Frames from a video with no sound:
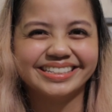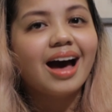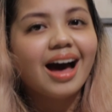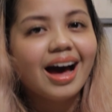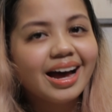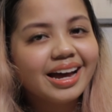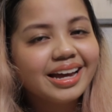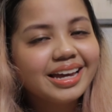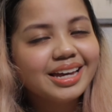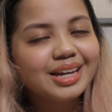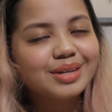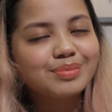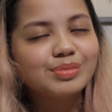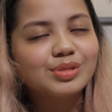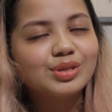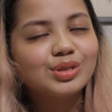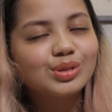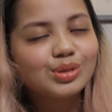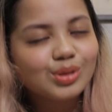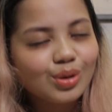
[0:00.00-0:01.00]
I am
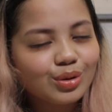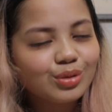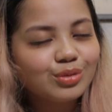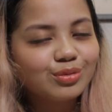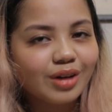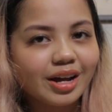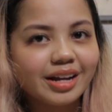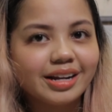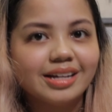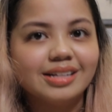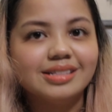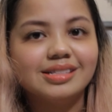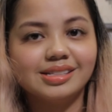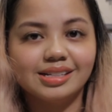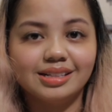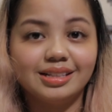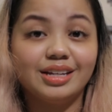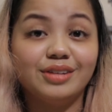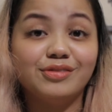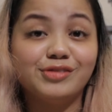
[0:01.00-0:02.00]
so ready to
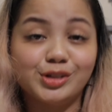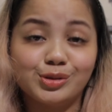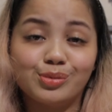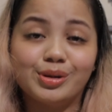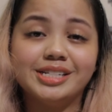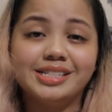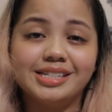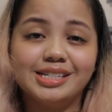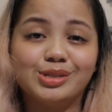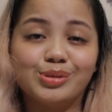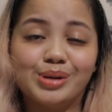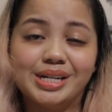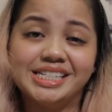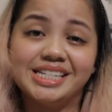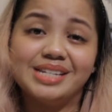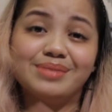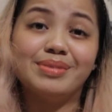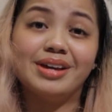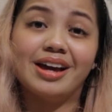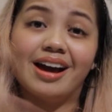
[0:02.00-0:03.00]
leave twenty
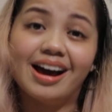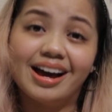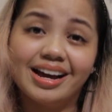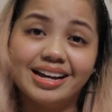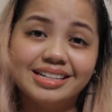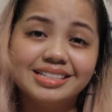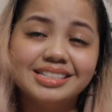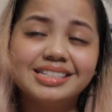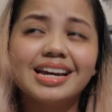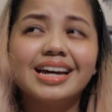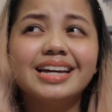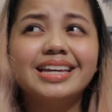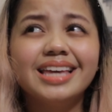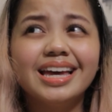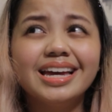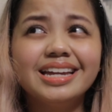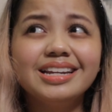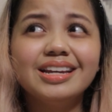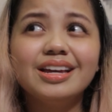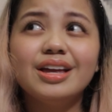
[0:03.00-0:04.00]
twenty behind.
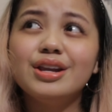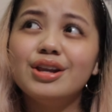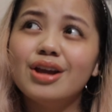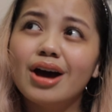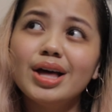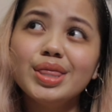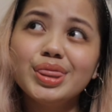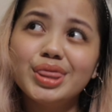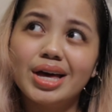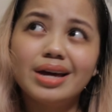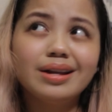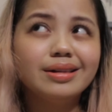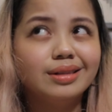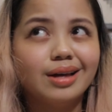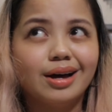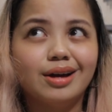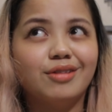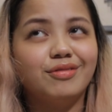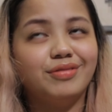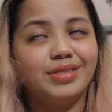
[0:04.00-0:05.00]
Again, not that a
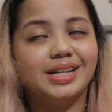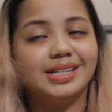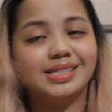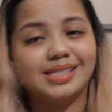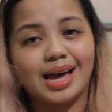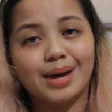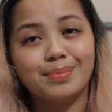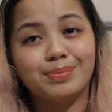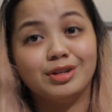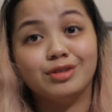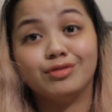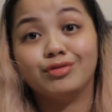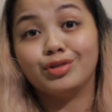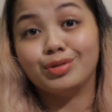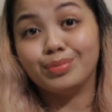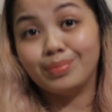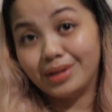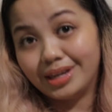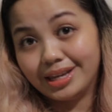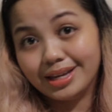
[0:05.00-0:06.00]
lot of things happened for
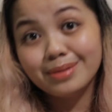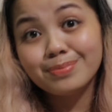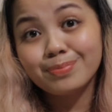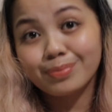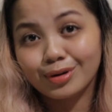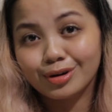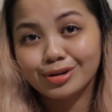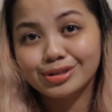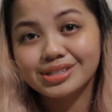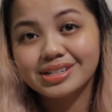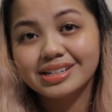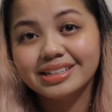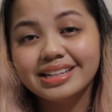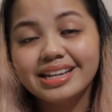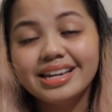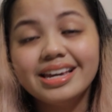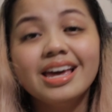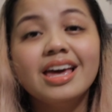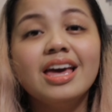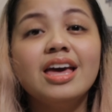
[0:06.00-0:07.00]
me
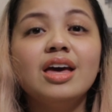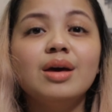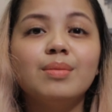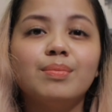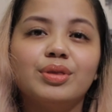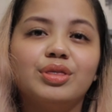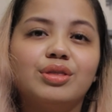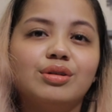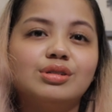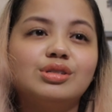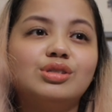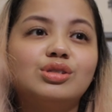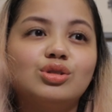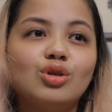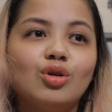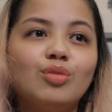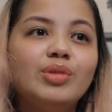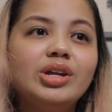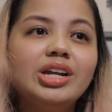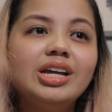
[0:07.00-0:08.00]
personally, but there's
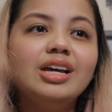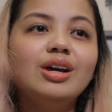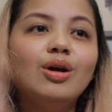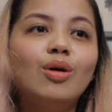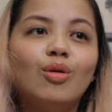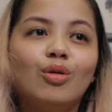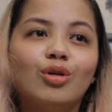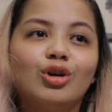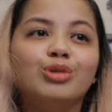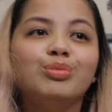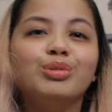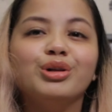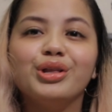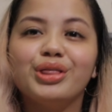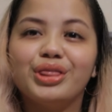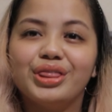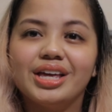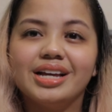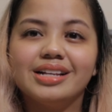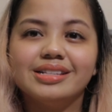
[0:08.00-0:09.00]
so many horrible
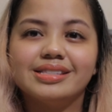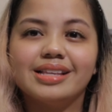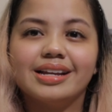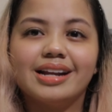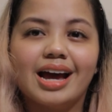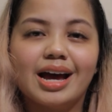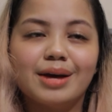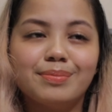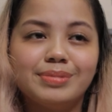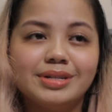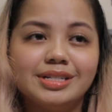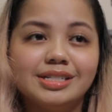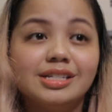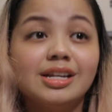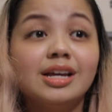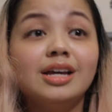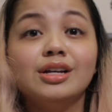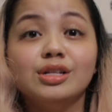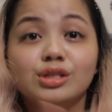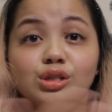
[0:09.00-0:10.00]
things that happened
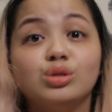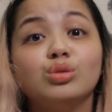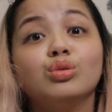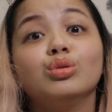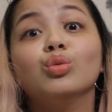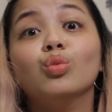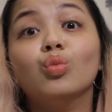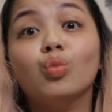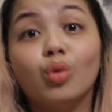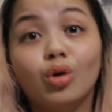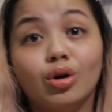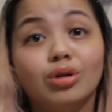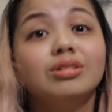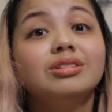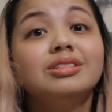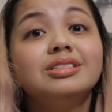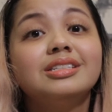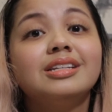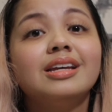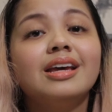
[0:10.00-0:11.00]
to the
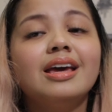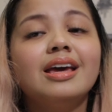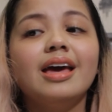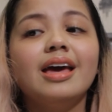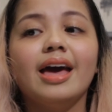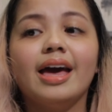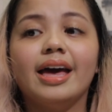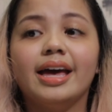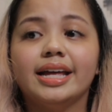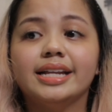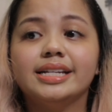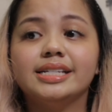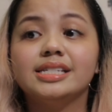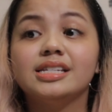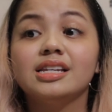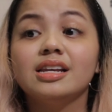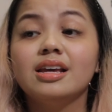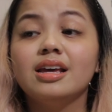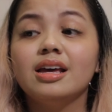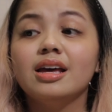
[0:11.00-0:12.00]
world, and
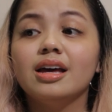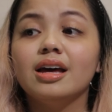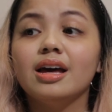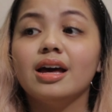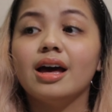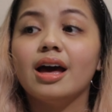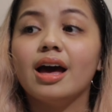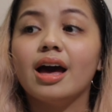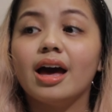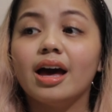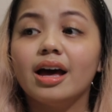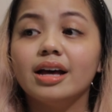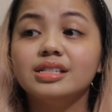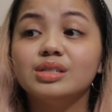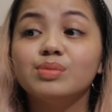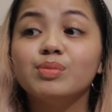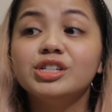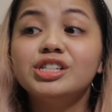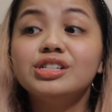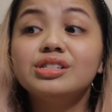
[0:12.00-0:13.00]

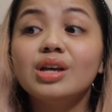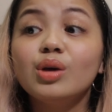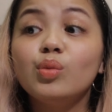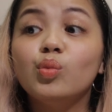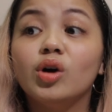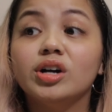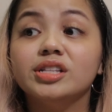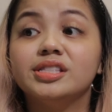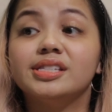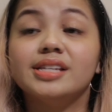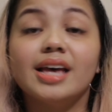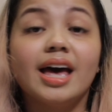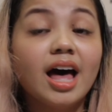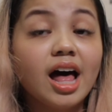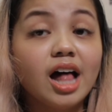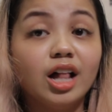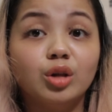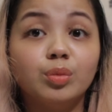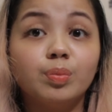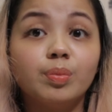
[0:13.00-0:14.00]
as much as I want to
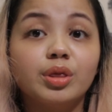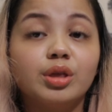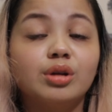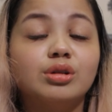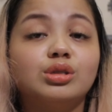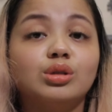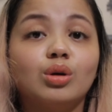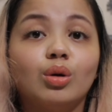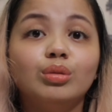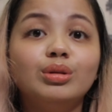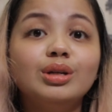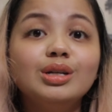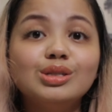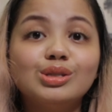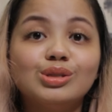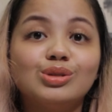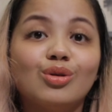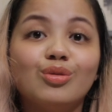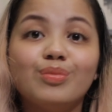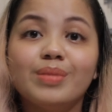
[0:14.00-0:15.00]
help, there's only
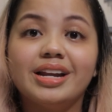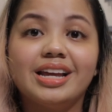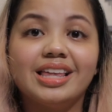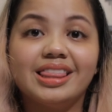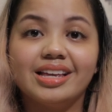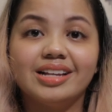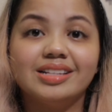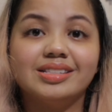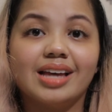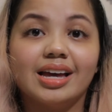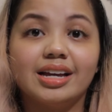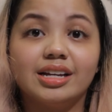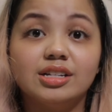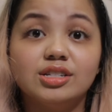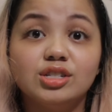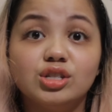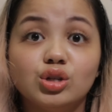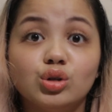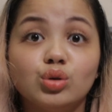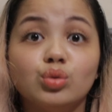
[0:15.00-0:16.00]
so many things I can
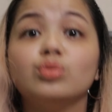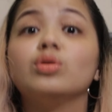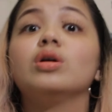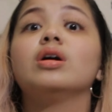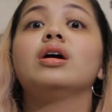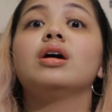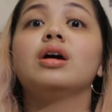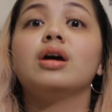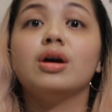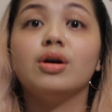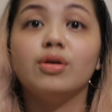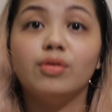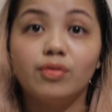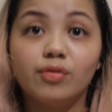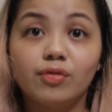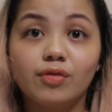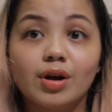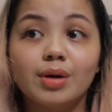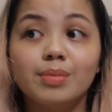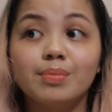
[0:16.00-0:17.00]
do
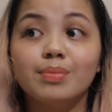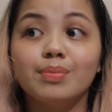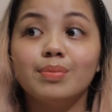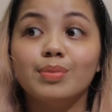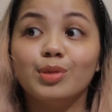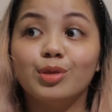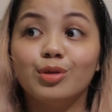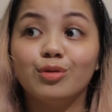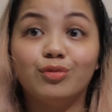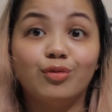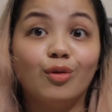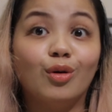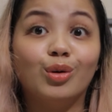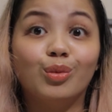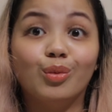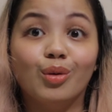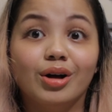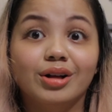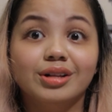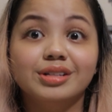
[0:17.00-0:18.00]
from the
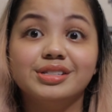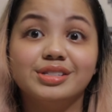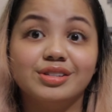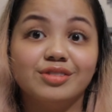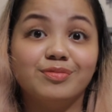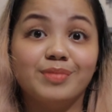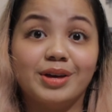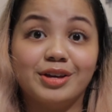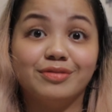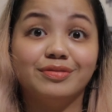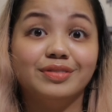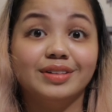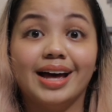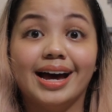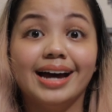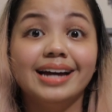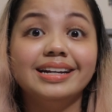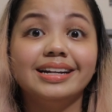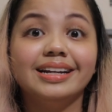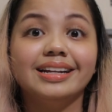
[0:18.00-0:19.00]
four walls of my
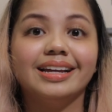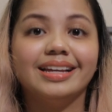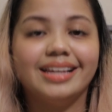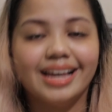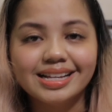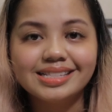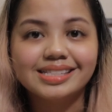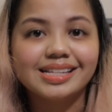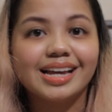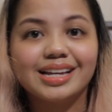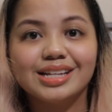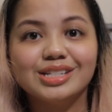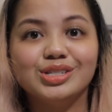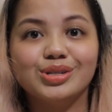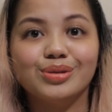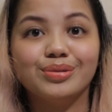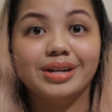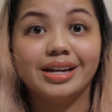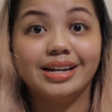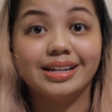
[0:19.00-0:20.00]
flat. Yes, I can
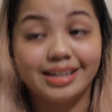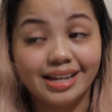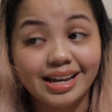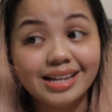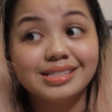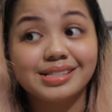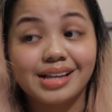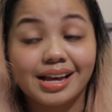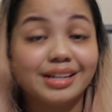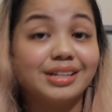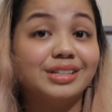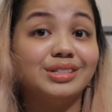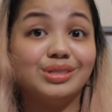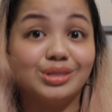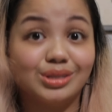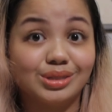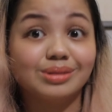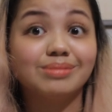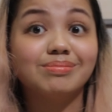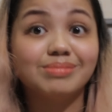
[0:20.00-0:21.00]
donate. Yes, I can
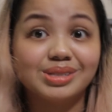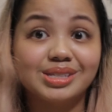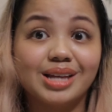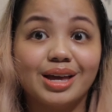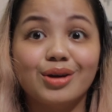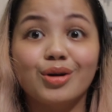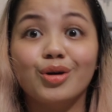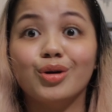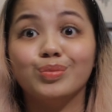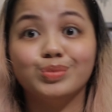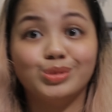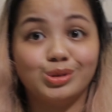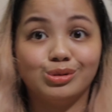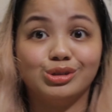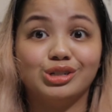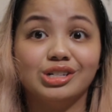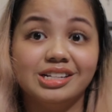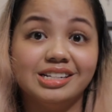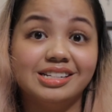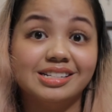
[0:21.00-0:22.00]
stay home,
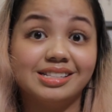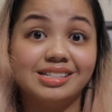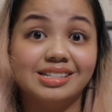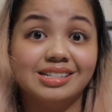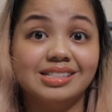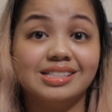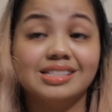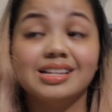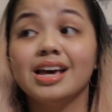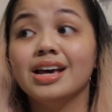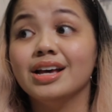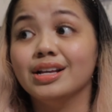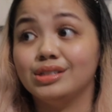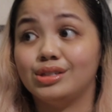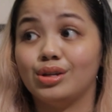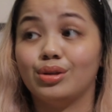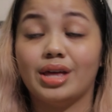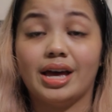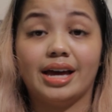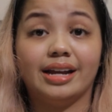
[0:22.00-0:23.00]
socially distance,
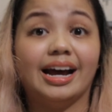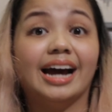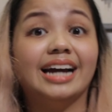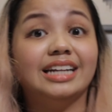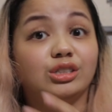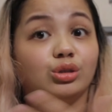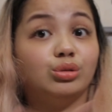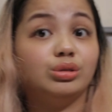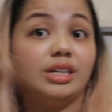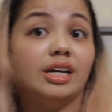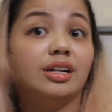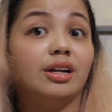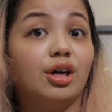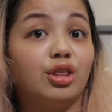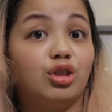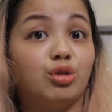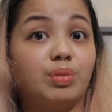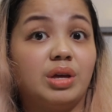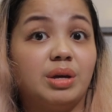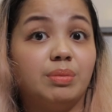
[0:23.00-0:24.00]
so that I don't get
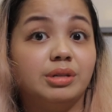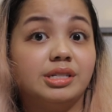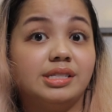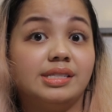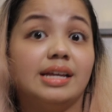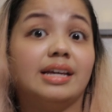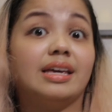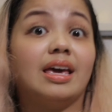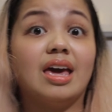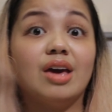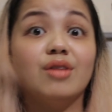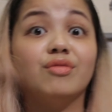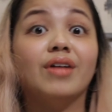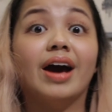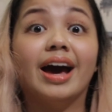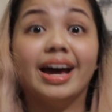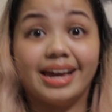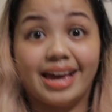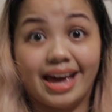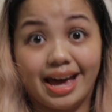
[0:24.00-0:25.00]
other people sick if
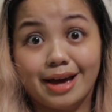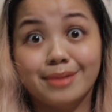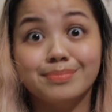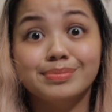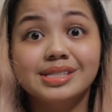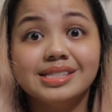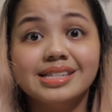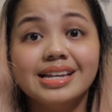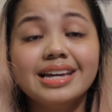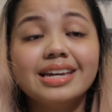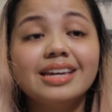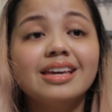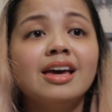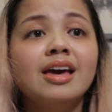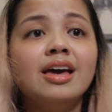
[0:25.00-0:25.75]
I am sick.